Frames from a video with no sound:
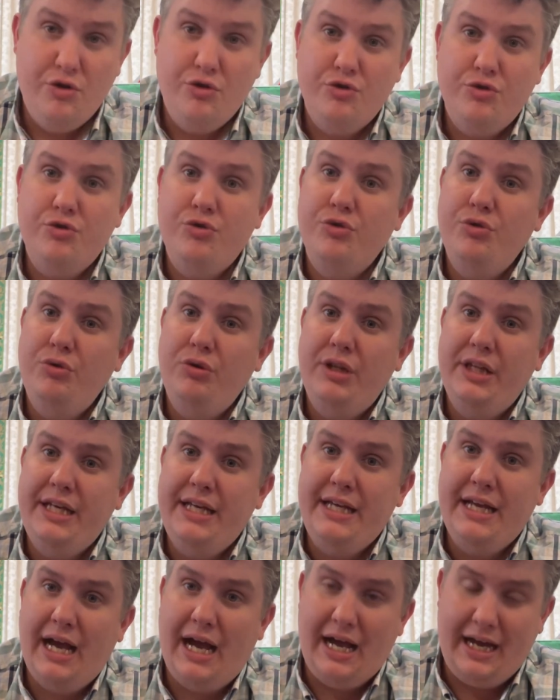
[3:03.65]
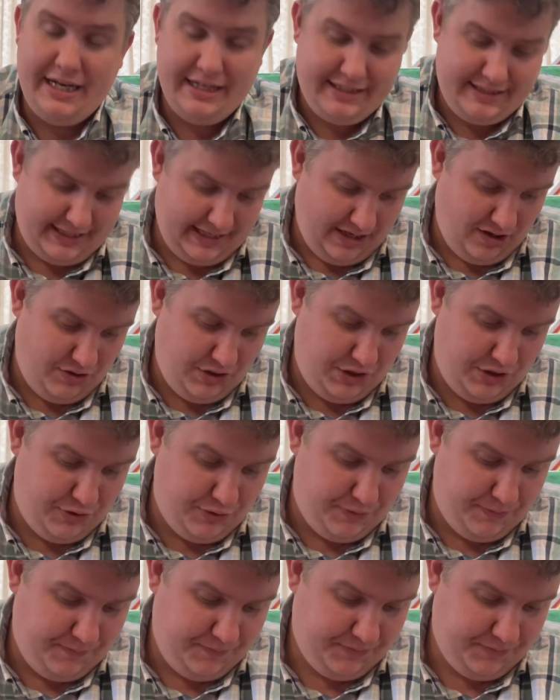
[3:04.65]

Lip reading: truly I tell you,